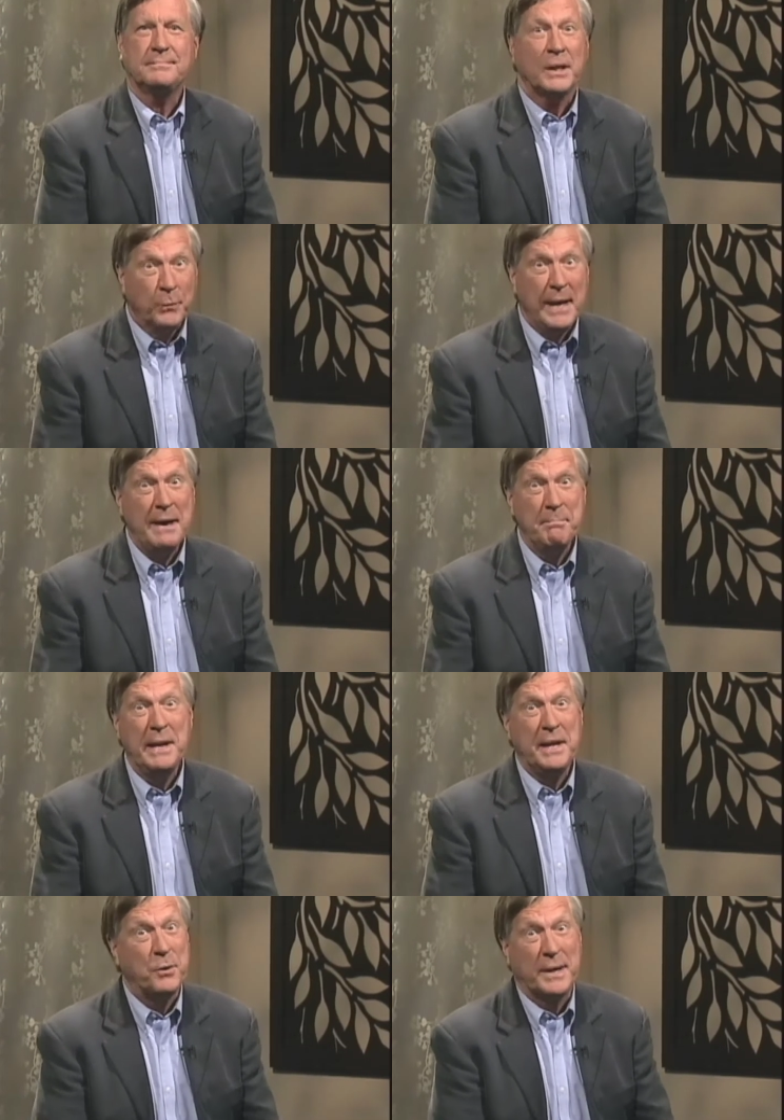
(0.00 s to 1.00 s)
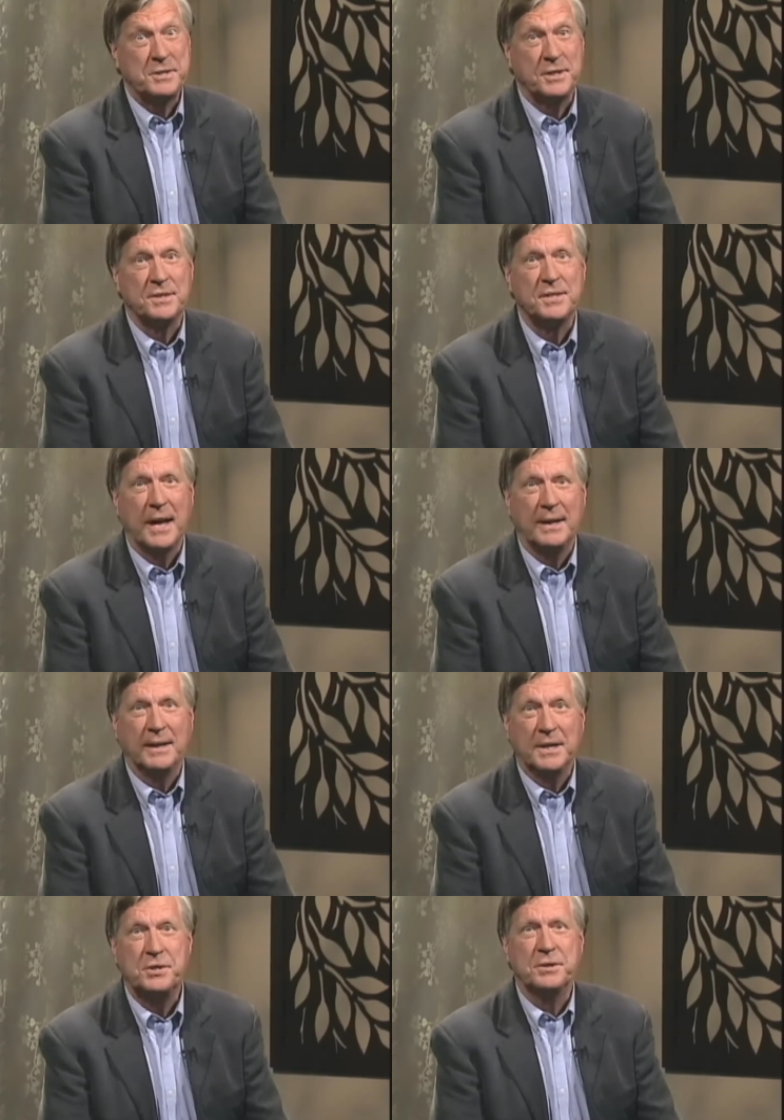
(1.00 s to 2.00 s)
We have many questions and
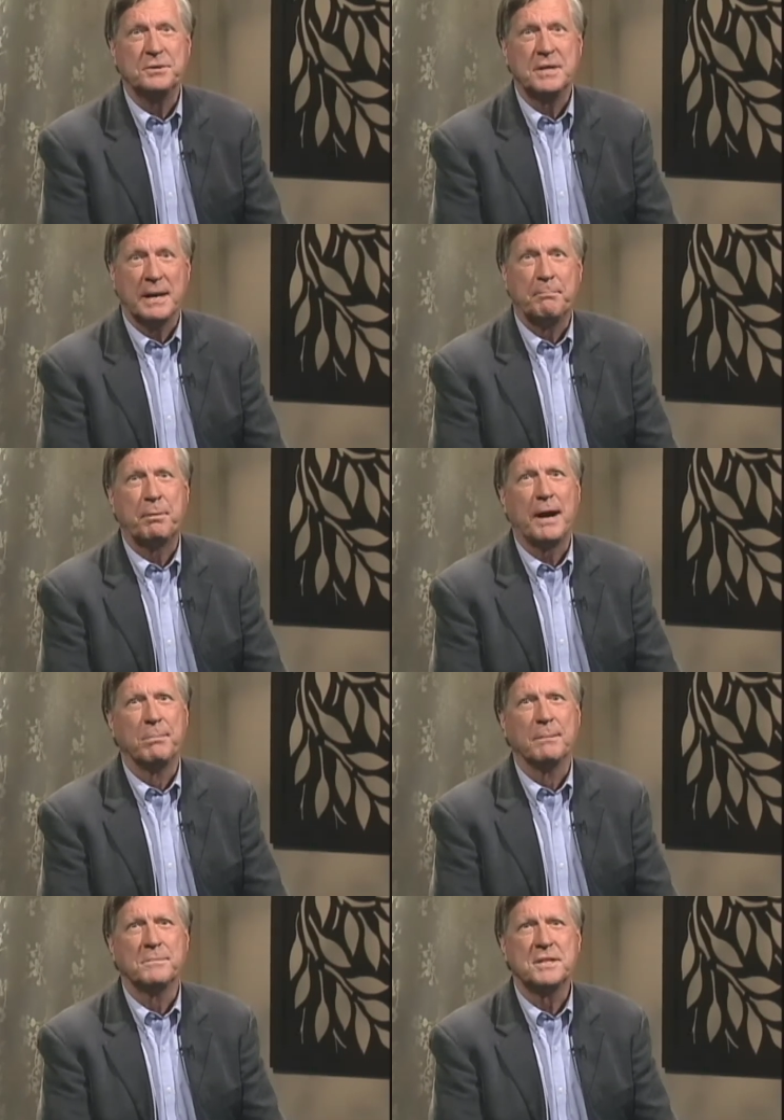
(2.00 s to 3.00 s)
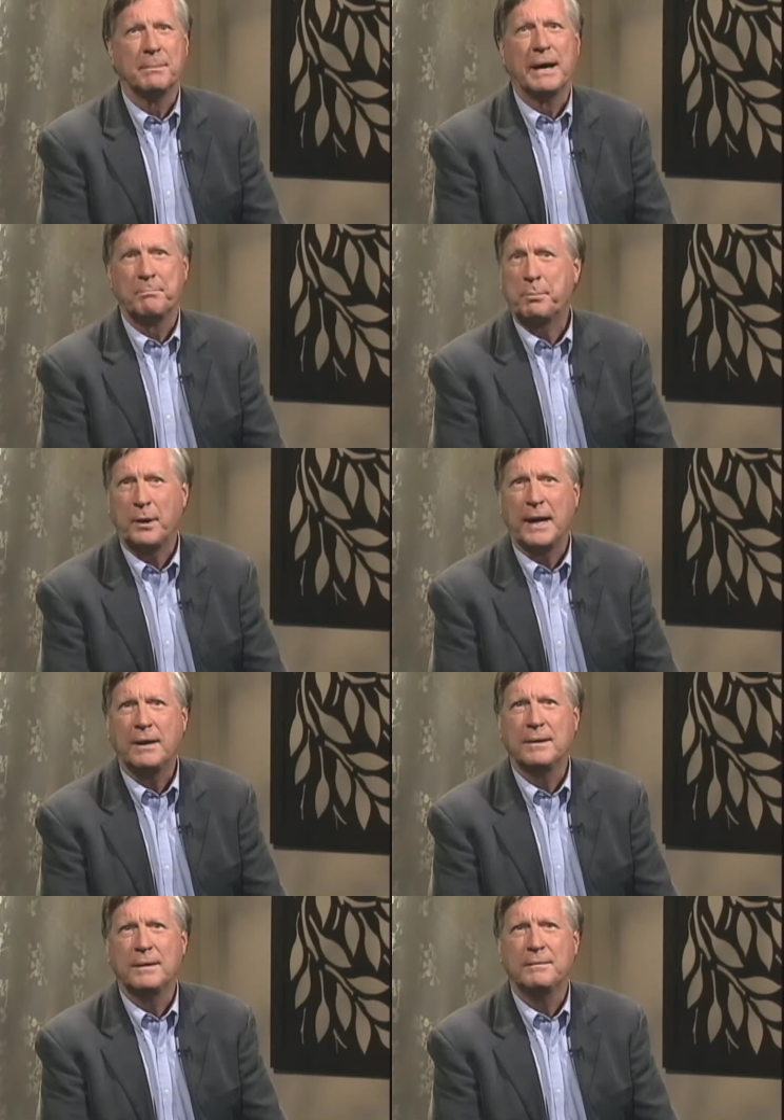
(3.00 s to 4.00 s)
issues and problems about
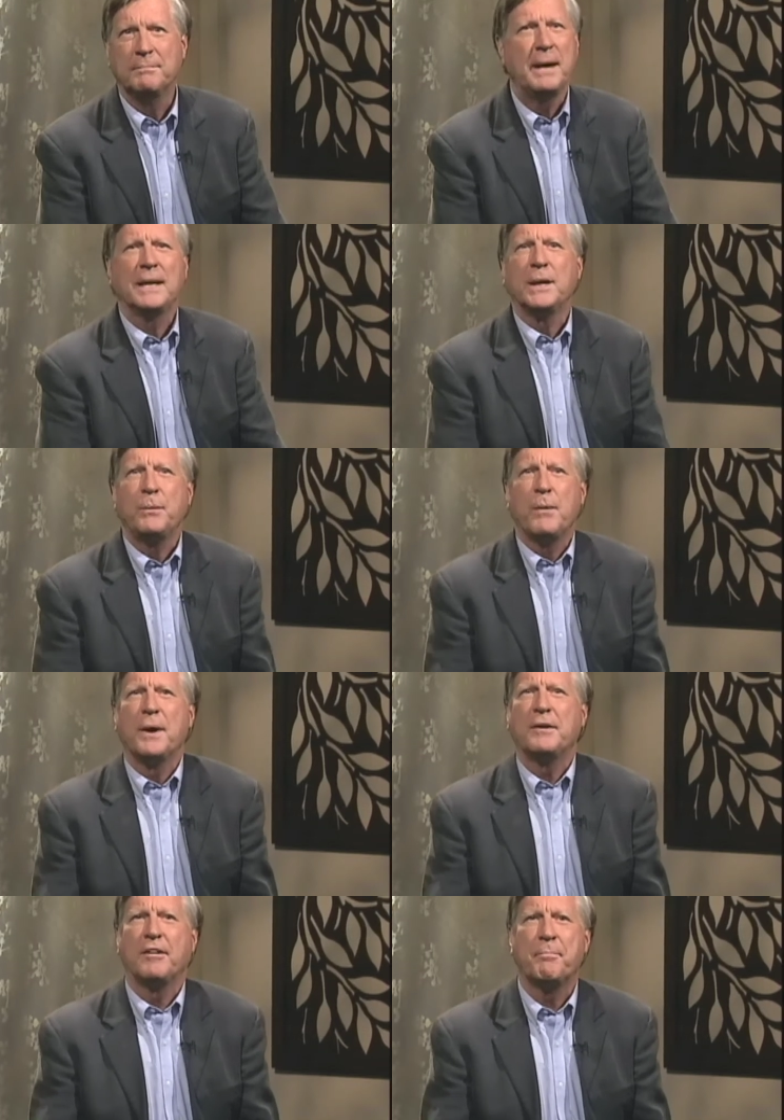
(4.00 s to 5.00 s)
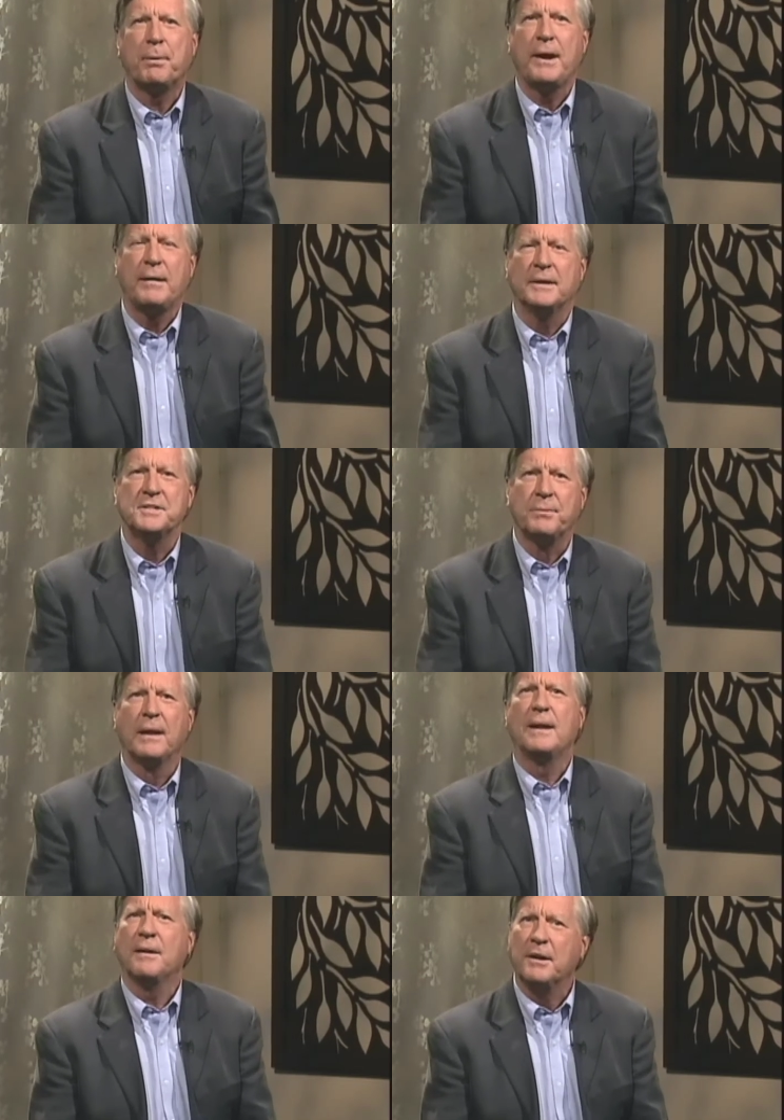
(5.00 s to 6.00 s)
prayer. Mainly, we wonder if prayer is
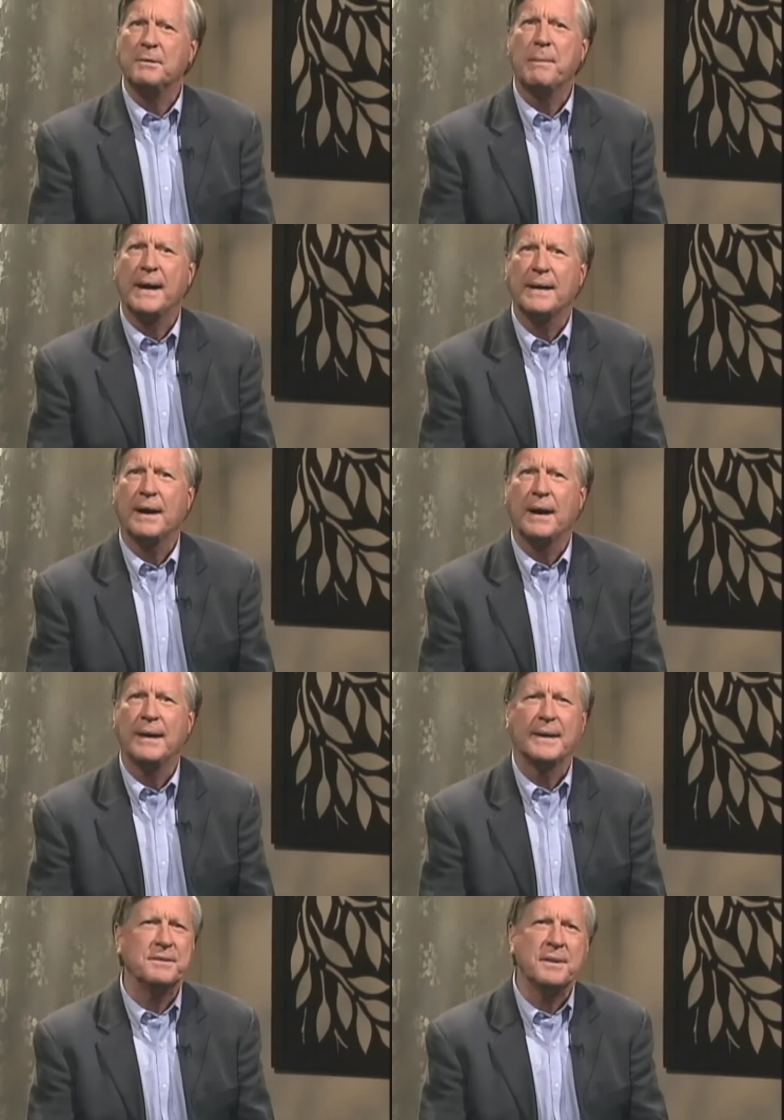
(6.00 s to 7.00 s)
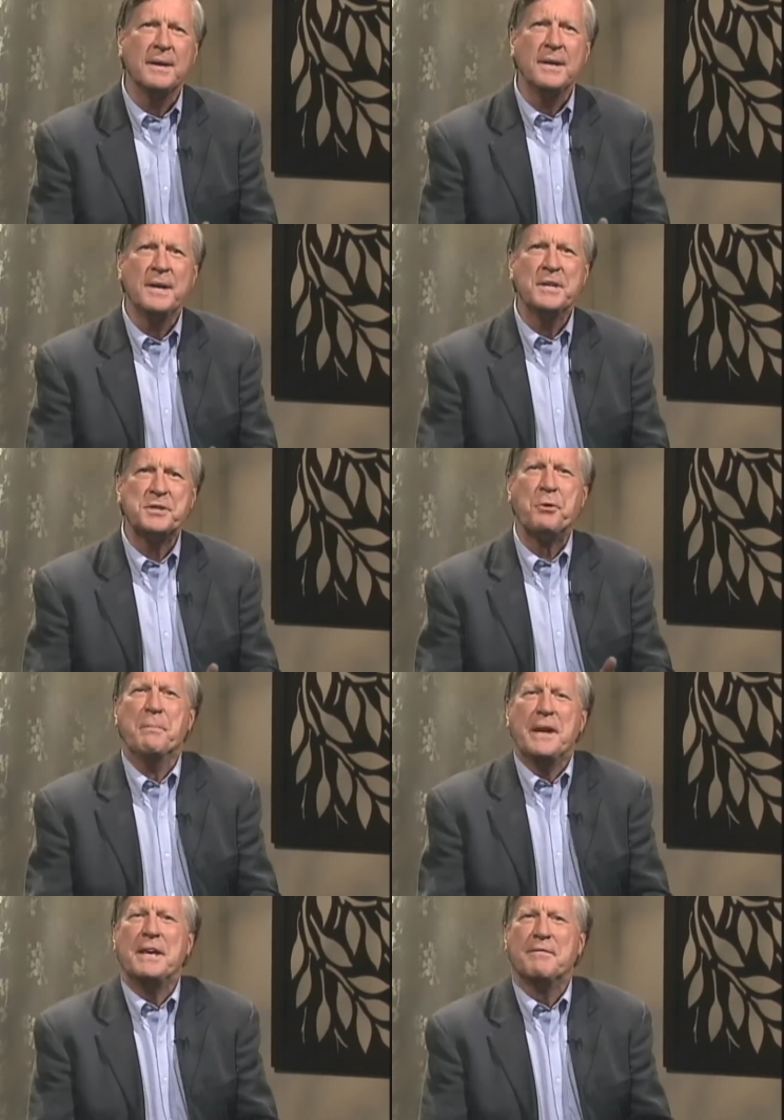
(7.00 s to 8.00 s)
really heard by God, and so
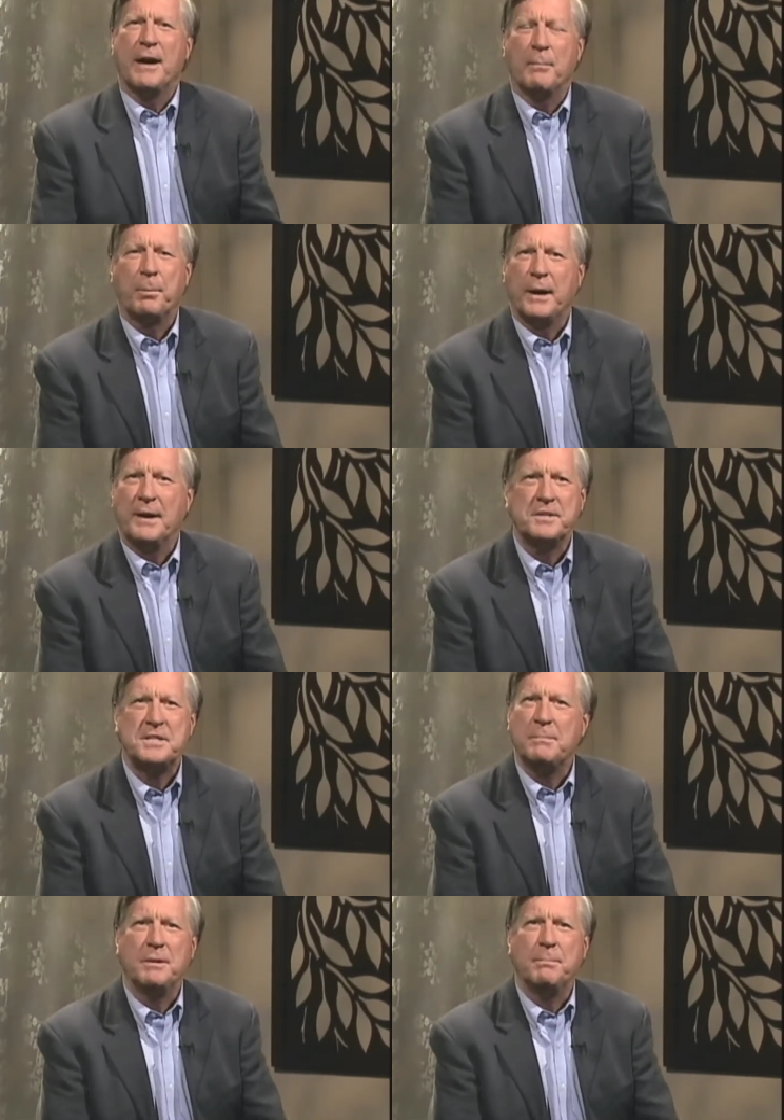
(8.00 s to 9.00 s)
many of our prayers seem to